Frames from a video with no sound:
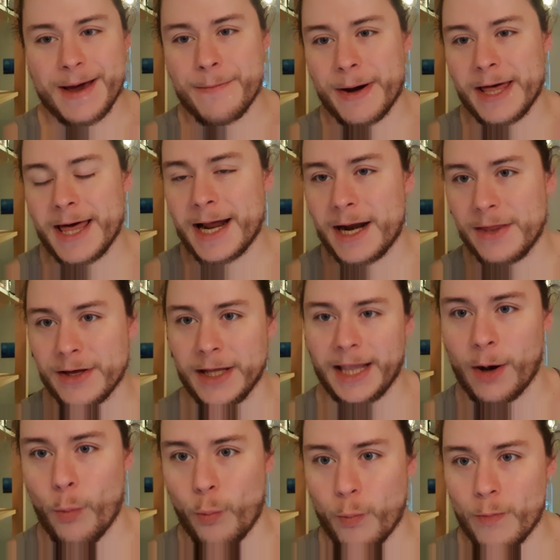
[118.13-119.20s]
by then I thought,
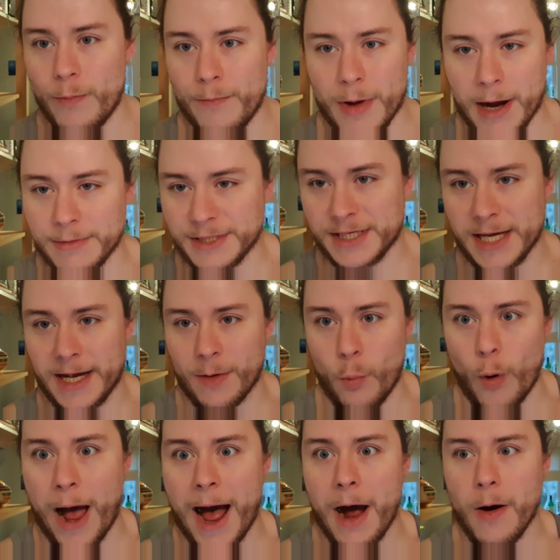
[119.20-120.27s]
like, I was
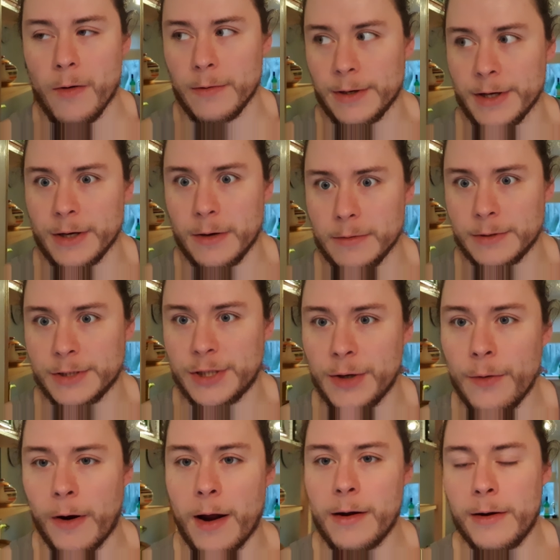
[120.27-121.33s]
thinking, wow, you know,
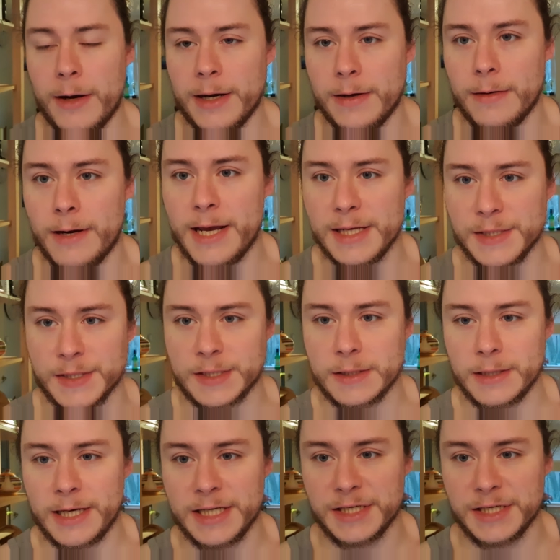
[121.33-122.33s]
200 is